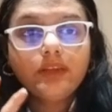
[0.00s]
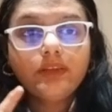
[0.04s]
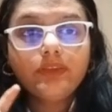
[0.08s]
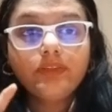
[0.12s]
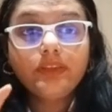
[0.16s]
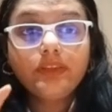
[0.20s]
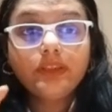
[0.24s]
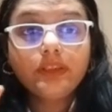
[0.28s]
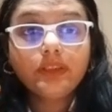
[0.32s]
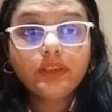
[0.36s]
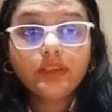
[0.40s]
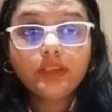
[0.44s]

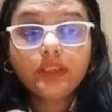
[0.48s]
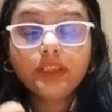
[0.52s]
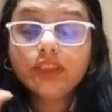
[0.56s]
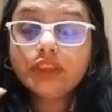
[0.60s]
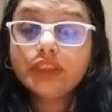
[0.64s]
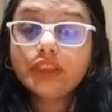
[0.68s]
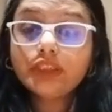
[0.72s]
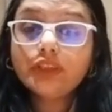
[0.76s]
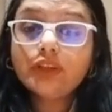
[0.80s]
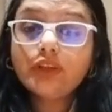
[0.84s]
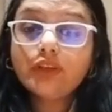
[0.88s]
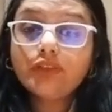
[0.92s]
Where
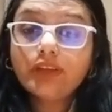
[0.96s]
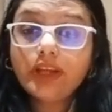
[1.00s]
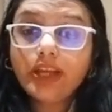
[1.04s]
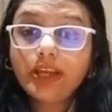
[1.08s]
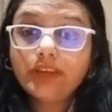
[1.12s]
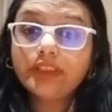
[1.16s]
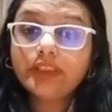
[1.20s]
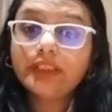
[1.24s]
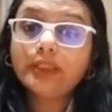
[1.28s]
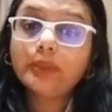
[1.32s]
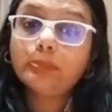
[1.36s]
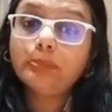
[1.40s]
instead of
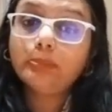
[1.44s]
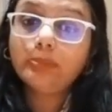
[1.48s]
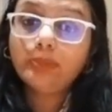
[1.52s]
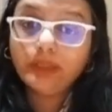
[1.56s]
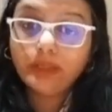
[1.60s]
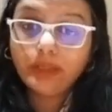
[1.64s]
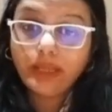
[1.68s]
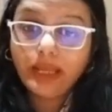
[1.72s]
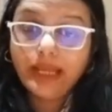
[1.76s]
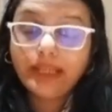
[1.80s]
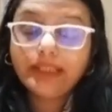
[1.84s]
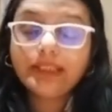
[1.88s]
having a
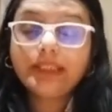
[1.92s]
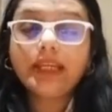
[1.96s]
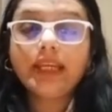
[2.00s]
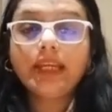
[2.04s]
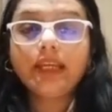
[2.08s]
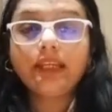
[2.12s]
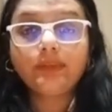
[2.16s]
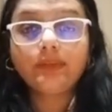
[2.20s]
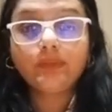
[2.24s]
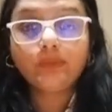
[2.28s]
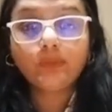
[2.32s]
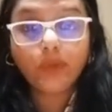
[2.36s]
black
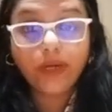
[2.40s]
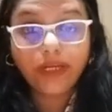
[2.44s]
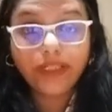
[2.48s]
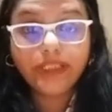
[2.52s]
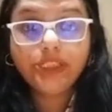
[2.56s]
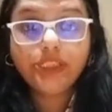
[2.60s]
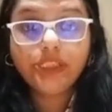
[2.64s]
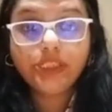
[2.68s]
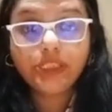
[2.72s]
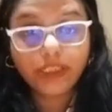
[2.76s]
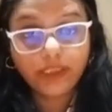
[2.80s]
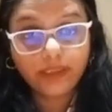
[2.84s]
and
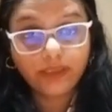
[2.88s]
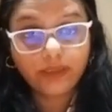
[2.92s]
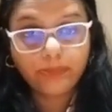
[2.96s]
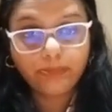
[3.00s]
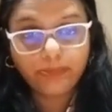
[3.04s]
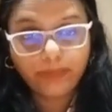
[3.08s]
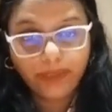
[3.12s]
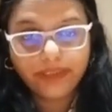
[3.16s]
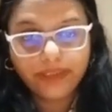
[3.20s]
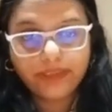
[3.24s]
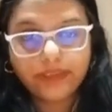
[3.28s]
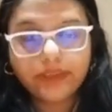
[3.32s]
white
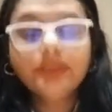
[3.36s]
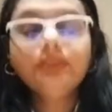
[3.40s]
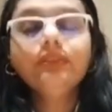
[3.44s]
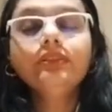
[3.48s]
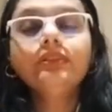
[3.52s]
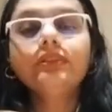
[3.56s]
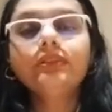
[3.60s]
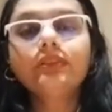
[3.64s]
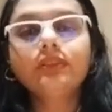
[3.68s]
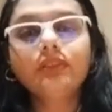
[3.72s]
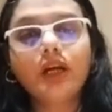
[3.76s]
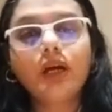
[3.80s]
checkered
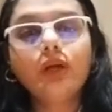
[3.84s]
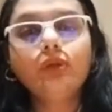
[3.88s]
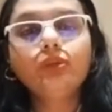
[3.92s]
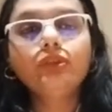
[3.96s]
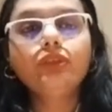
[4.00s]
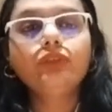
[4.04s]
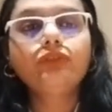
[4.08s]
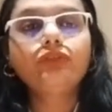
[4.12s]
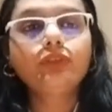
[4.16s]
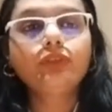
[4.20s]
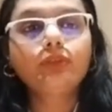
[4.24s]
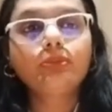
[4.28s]
pattern, now
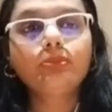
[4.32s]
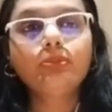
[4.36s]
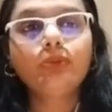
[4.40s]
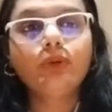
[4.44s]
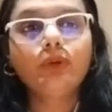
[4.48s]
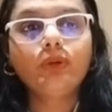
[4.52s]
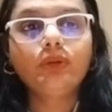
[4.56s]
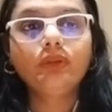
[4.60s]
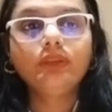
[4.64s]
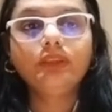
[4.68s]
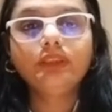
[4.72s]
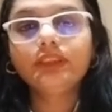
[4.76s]
the
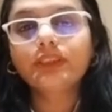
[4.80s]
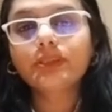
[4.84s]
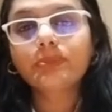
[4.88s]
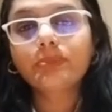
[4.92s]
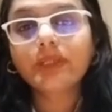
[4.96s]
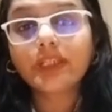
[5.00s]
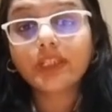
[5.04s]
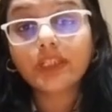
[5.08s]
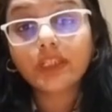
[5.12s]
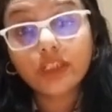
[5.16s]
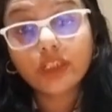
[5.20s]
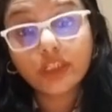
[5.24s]
football is
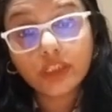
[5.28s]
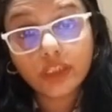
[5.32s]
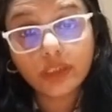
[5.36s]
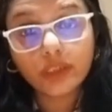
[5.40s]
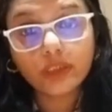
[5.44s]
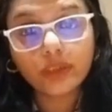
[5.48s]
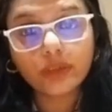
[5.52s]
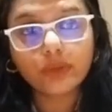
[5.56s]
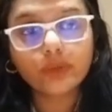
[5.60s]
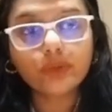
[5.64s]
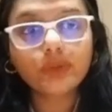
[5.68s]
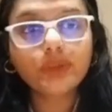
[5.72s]
being
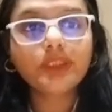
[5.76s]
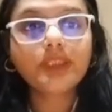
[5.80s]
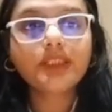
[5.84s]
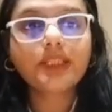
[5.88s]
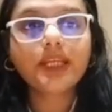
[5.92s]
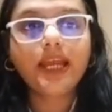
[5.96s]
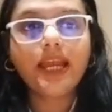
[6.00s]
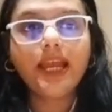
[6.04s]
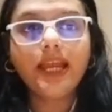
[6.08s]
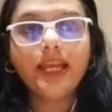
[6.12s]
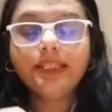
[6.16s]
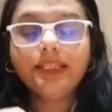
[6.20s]
introduced
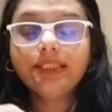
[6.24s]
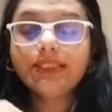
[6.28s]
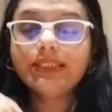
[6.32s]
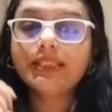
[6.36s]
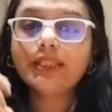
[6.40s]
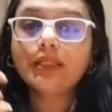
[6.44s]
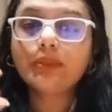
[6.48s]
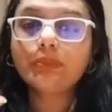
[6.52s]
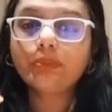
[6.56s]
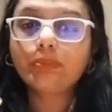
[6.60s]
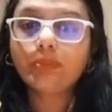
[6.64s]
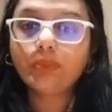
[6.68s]

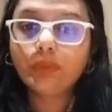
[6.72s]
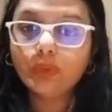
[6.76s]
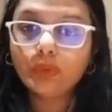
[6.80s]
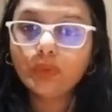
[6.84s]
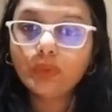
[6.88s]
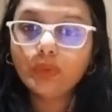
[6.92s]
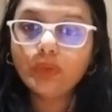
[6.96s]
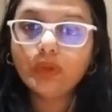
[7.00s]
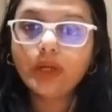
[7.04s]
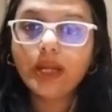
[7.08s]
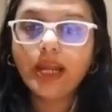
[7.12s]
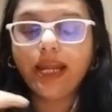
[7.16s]
as
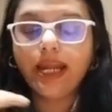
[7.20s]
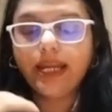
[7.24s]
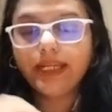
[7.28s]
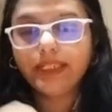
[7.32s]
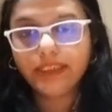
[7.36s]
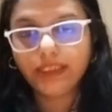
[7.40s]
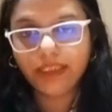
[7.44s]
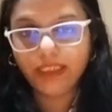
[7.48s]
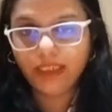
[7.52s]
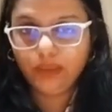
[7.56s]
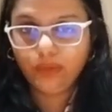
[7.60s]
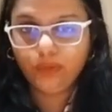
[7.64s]
blue
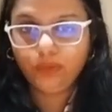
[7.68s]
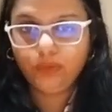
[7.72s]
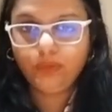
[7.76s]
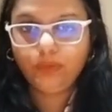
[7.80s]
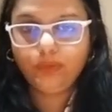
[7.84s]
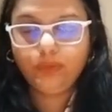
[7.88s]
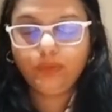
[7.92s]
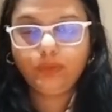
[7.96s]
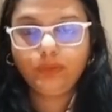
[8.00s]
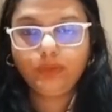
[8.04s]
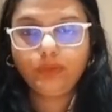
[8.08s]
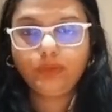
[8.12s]
and yellow.
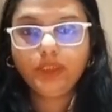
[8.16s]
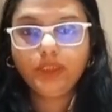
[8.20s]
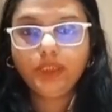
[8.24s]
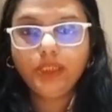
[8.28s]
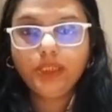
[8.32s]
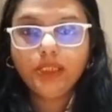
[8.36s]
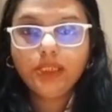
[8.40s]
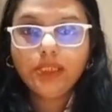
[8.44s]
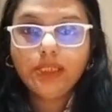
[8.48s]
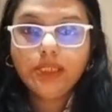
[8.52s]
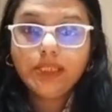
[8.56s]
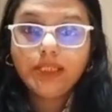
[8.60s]

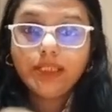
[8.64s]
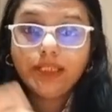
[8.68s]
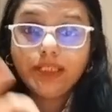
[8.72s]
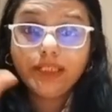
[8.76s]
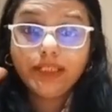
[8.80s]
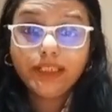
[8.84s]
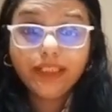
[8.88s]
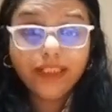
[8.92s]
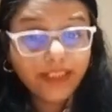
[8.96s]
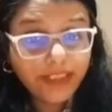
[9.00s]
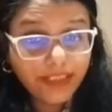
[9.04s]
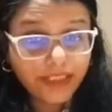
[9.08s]

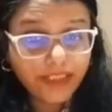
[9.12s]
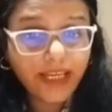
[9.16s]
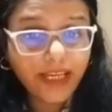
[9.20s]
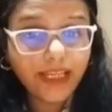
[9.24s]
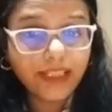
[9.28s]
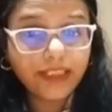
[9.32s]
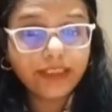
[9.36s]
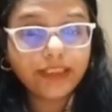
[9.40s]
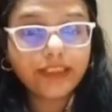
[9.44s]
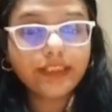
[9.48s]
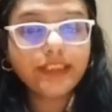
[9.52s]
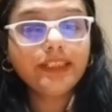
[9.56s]
In
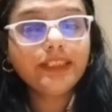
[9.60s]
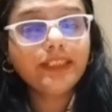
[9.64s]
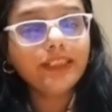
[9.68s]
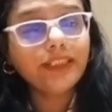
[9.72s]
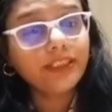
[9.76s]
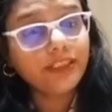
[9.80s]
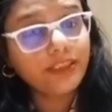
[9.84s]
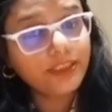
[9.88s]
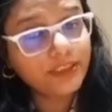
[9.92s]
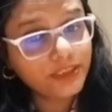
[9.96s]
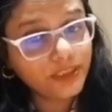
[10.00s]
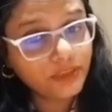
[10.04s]
reality,
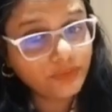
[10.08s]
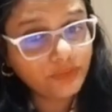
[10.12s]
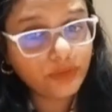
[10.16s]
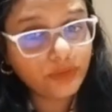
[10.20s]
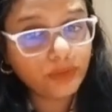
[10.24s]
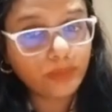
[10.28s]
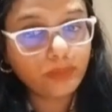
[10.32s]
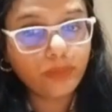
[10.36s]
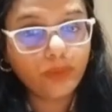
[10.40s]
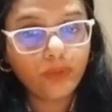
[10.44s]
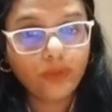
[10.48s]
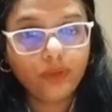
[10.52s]
it is a
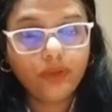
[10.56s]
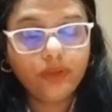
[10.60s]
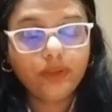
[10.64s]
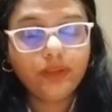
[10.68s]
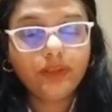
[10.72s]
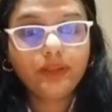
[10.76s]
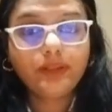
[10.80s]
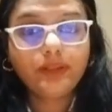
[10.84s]
football,